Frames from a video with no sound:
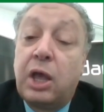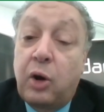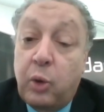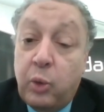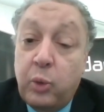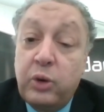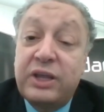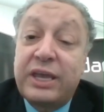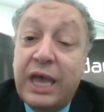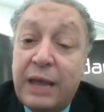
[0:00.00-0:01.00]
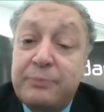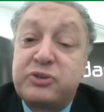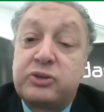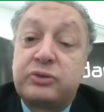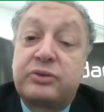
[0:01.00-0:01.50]
all
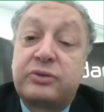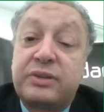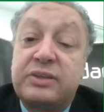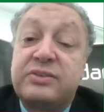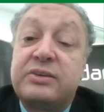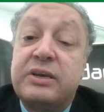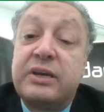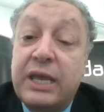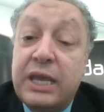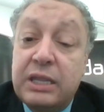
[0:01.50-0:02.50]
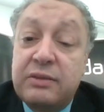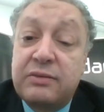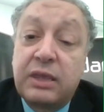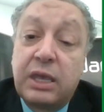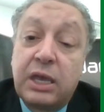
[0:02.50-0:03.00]
capture this great
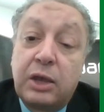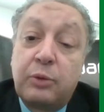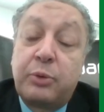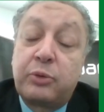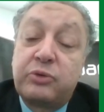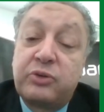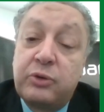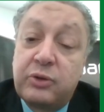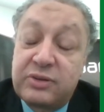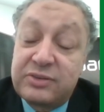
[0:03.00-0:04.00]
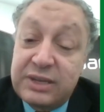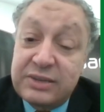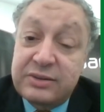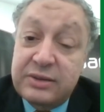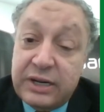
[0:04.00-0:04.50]
opportunities, these great
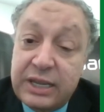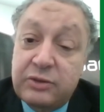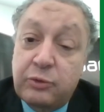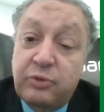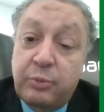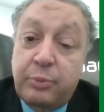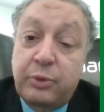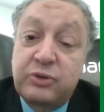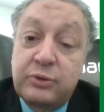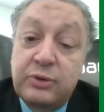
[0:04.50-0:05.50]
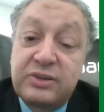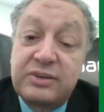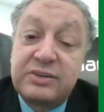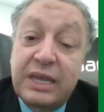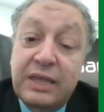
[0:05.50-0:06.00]
opportunities and this
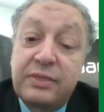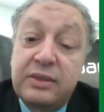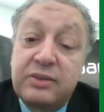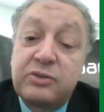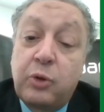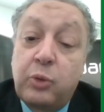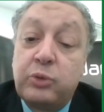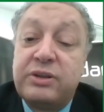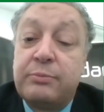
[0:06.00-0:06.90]
golden mine in Africa.